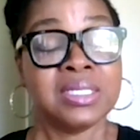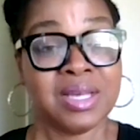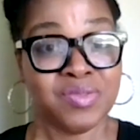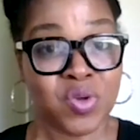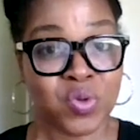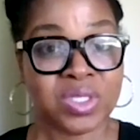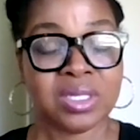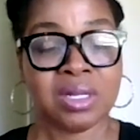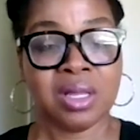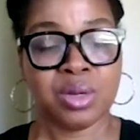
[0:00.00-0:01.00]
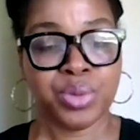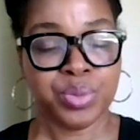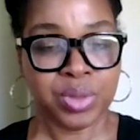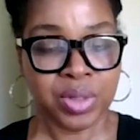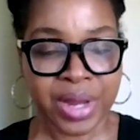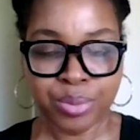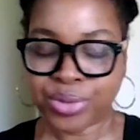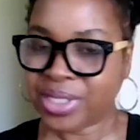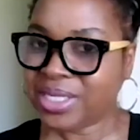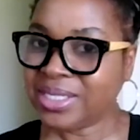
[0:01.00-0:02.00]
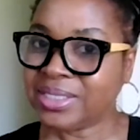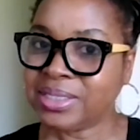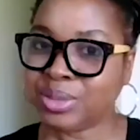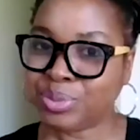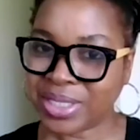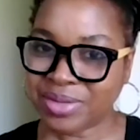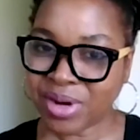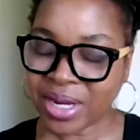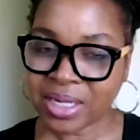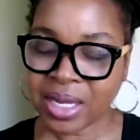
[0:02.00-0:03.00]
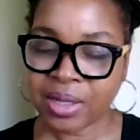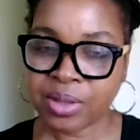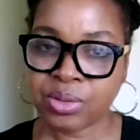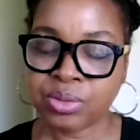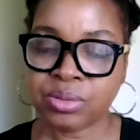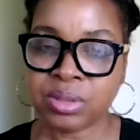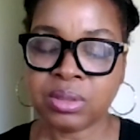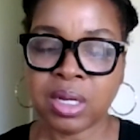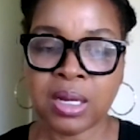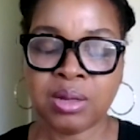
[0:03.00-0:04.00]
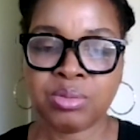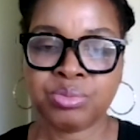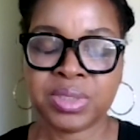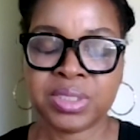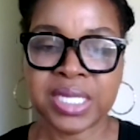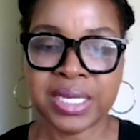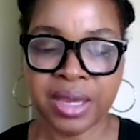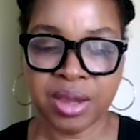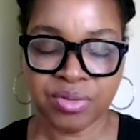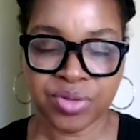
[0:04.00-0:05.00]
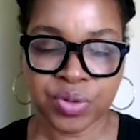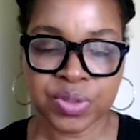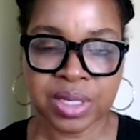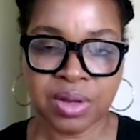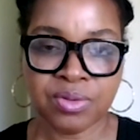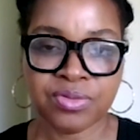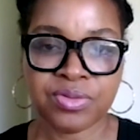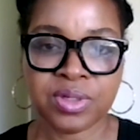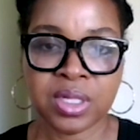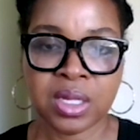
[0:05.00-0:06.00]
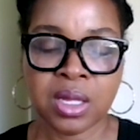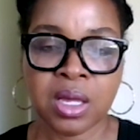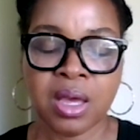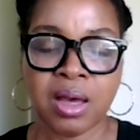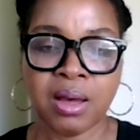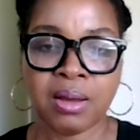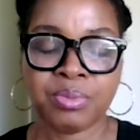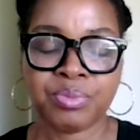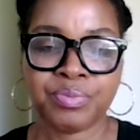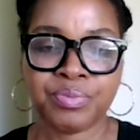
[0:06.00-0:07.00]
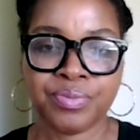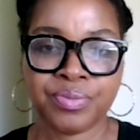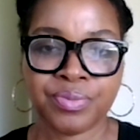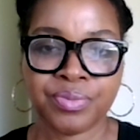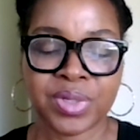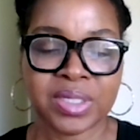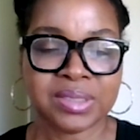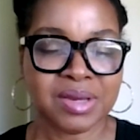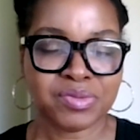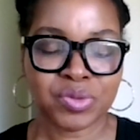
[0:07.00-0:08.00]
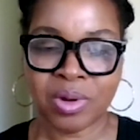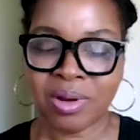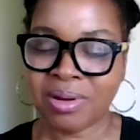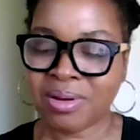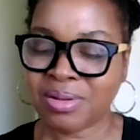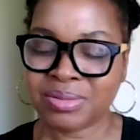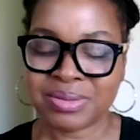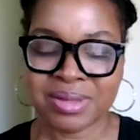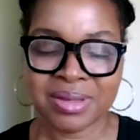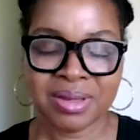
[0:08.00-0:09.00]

because I've noticed that a lot of people are not breathing in deeply right now. Um, take care of yourself. Um, because after all,